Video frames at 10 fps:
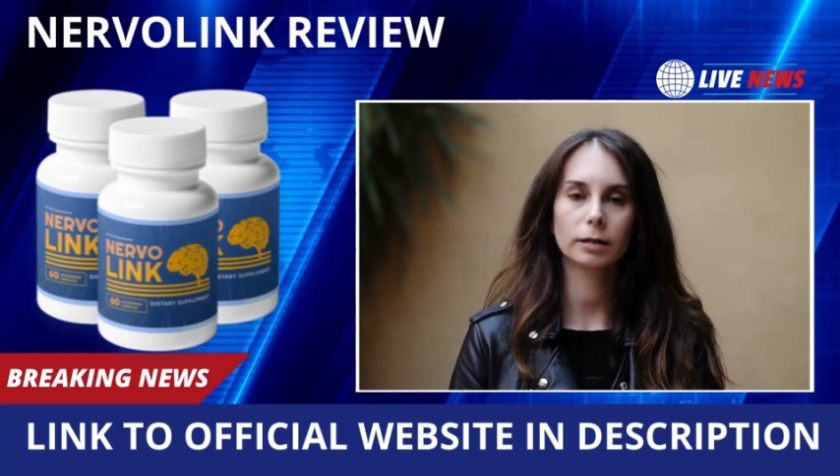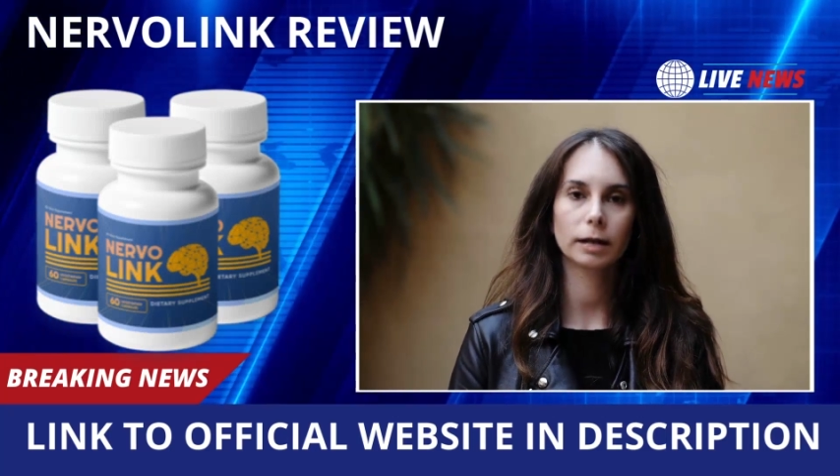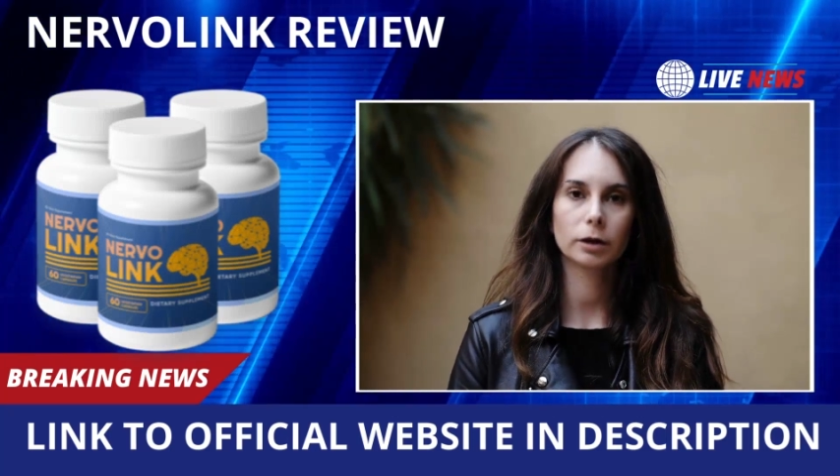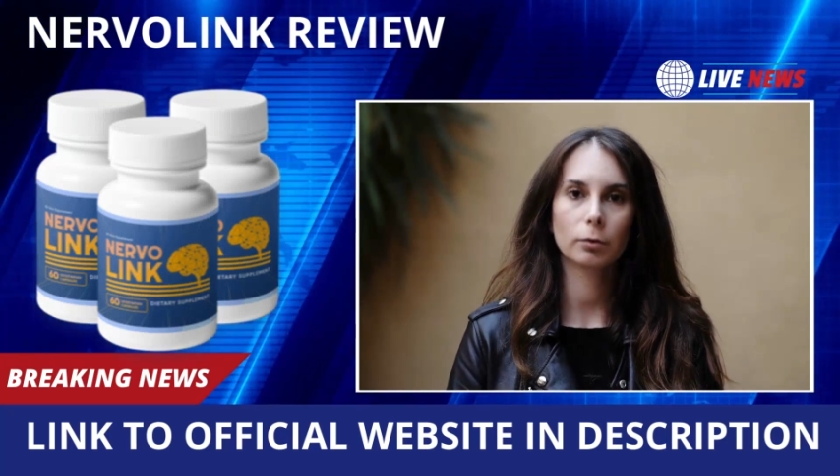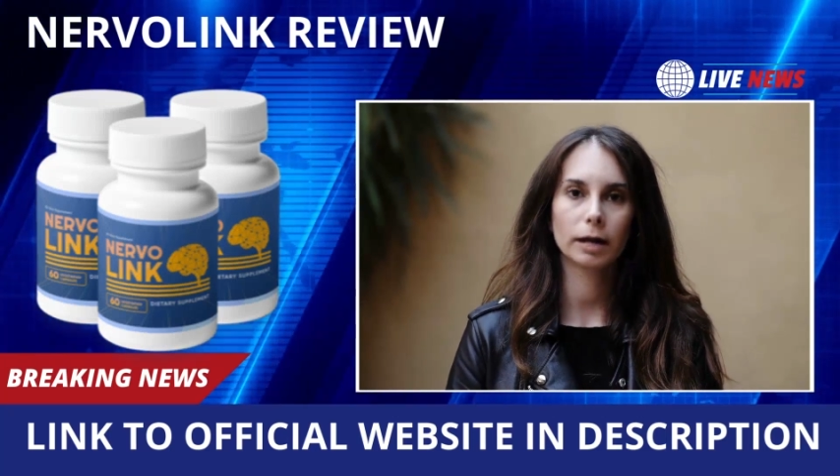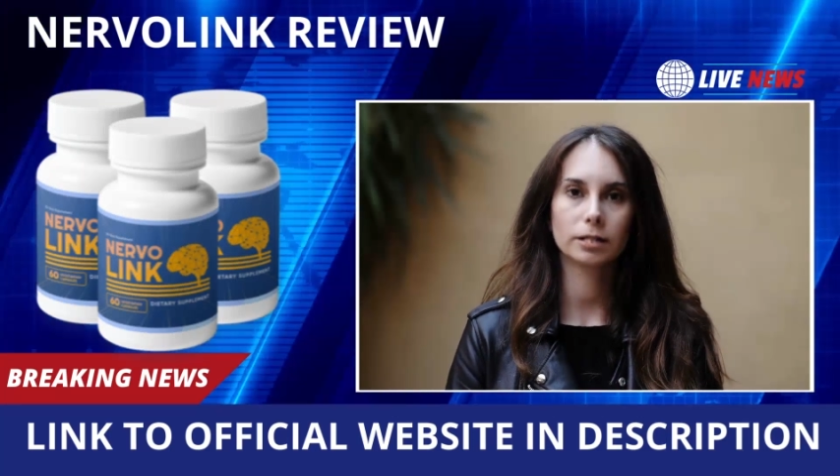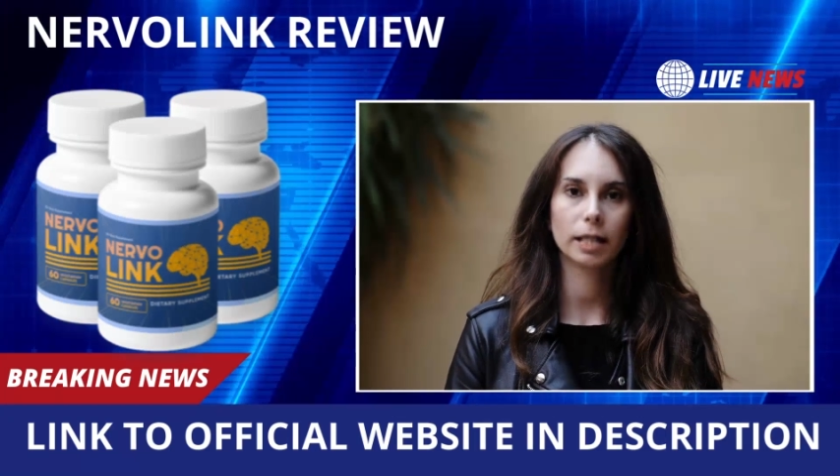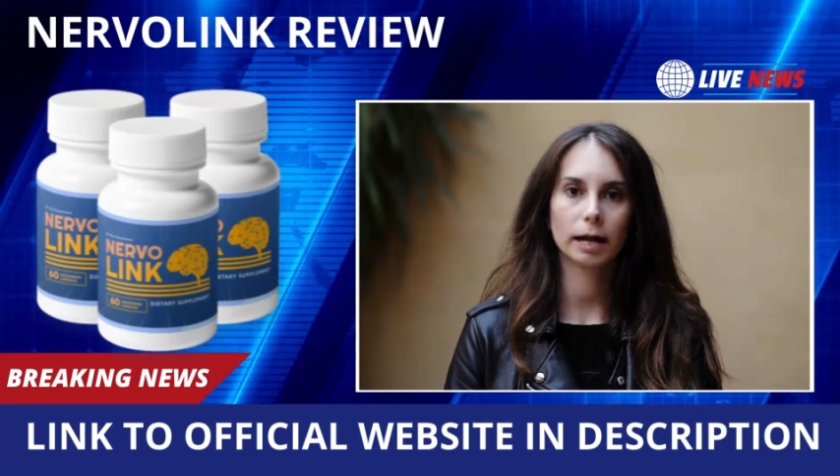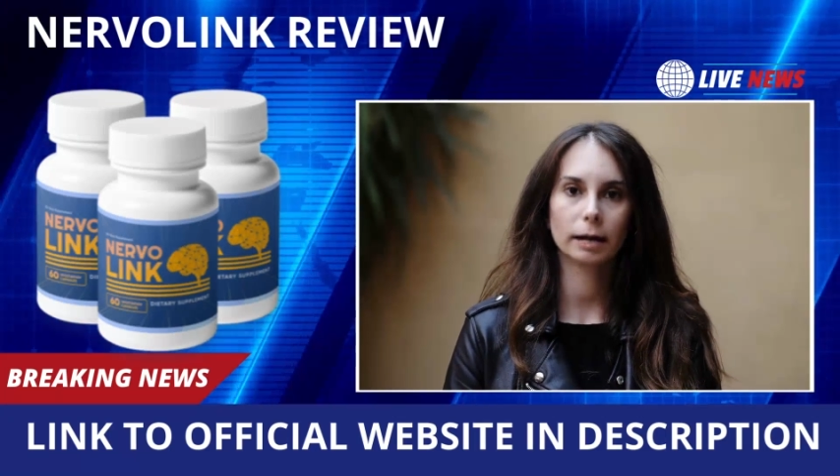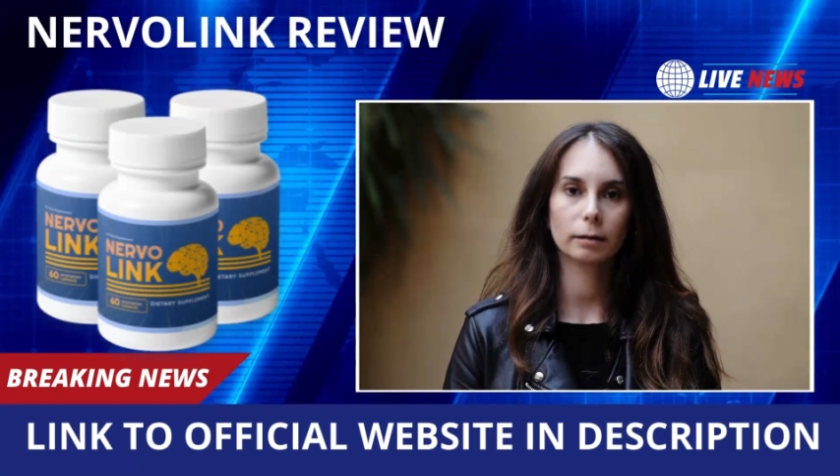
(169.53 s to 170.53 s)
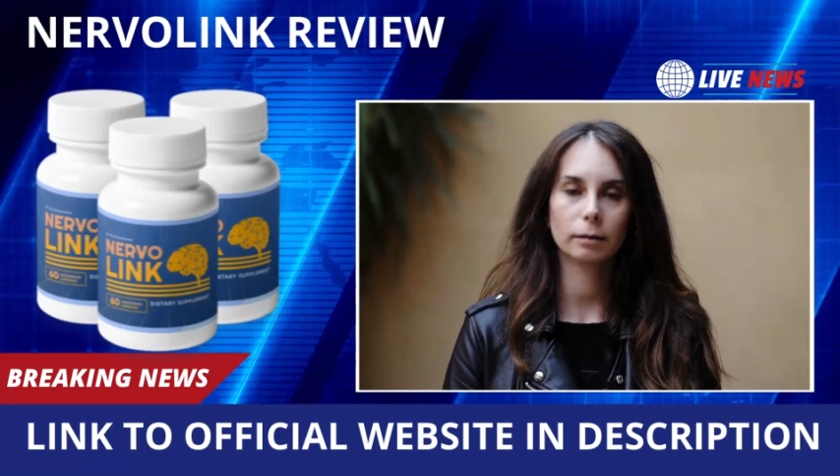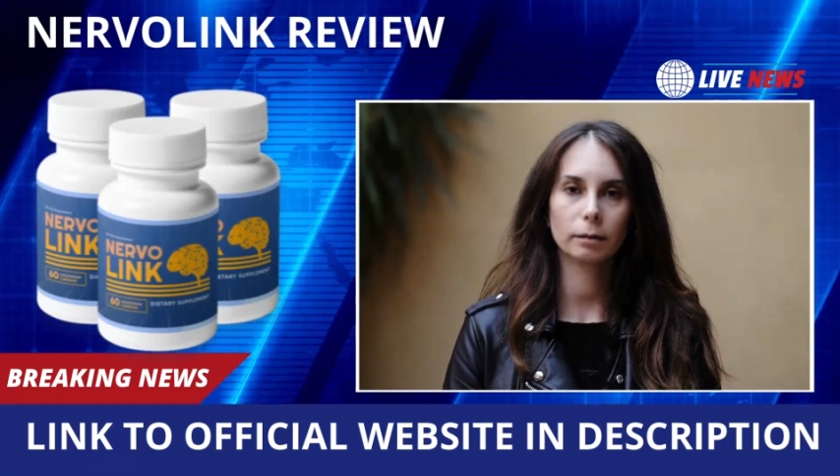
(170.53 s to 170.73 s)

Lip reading: in the USA.